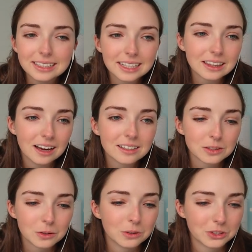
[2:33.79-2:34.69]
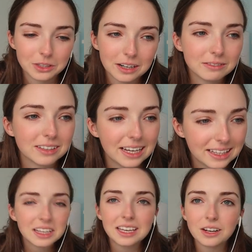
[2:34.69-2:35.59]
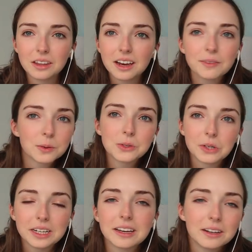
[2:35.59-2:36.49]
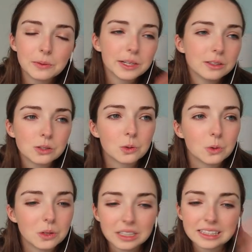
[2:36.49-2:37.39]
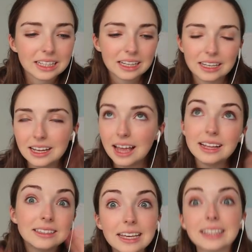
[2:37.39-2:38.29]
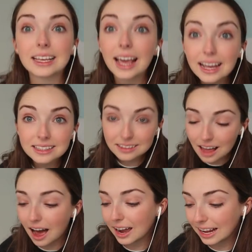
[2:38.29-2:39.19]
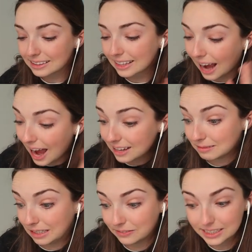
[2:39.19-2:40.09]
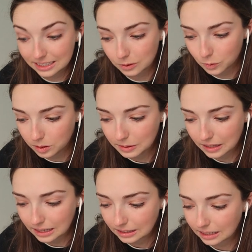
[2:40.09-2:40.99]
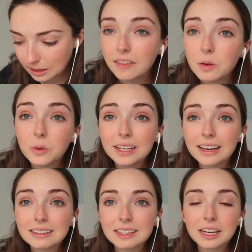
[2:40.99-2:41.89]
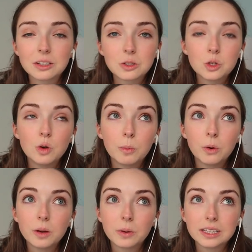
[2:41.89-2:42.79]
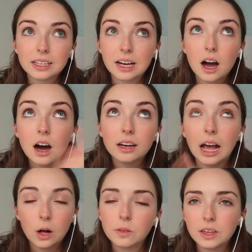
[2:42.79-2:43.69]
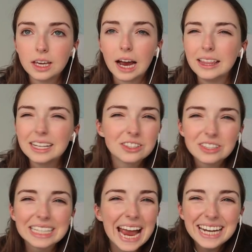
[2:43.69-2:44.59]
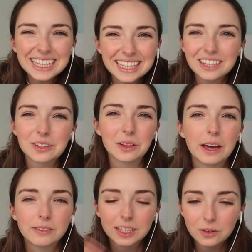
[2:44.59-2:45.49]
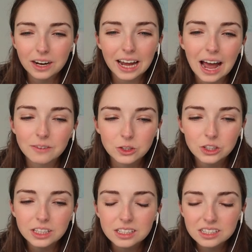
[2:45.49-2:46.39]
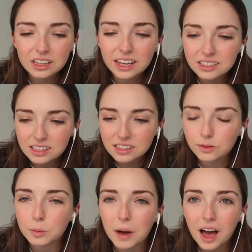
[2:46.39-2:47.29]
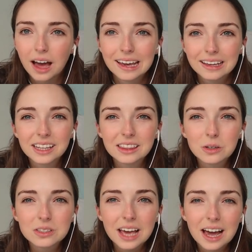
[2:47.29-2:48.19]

it's like the hustle culture of like like here, like everyone's trying to get into a good school, and like it, it, it it's a lot. And like I definitely agree with that. Like I think when it gets like to a point where it's like unhealthy, I think it's just like anything in your life. Like you gotta have good slices of the pie. Like there's